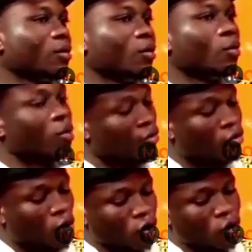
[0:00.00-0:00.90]
if you
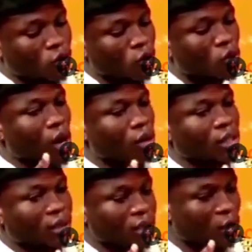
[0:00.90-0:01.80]
want to go out
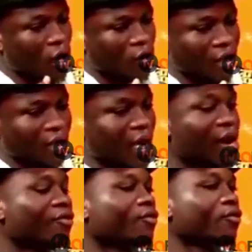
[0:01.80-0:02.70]
and see my works, I
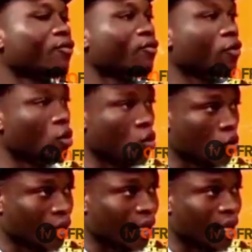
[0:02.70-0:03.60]
have few
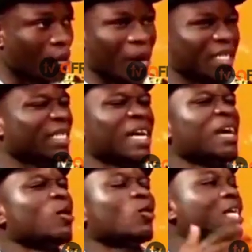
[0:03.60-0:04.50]
there, but there are a
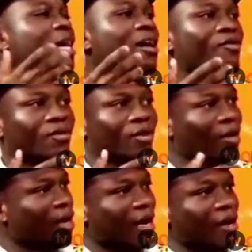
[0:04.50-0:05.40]
lot I have,
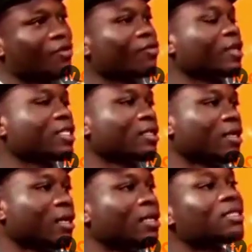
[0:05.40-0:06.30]
I have written,
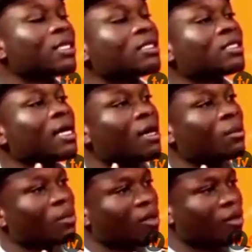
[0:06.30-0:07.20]
and it takes time
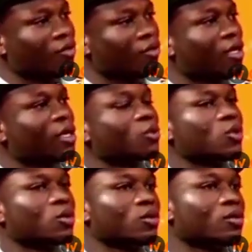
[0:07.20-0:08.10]
for them
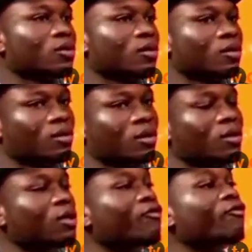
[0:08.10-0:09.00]
to
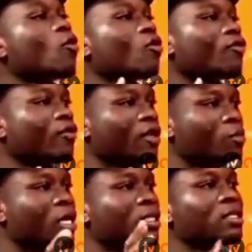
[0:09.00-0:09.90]
evolve and
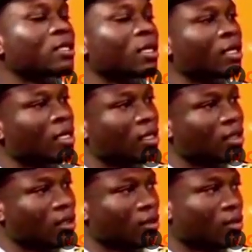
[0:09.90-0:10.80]
meet mm. the need
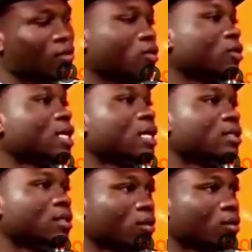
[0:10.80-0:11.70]
of
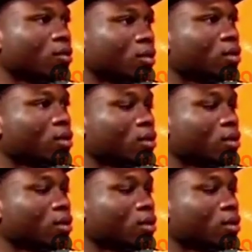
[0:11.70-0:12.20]
society. So, I see. So.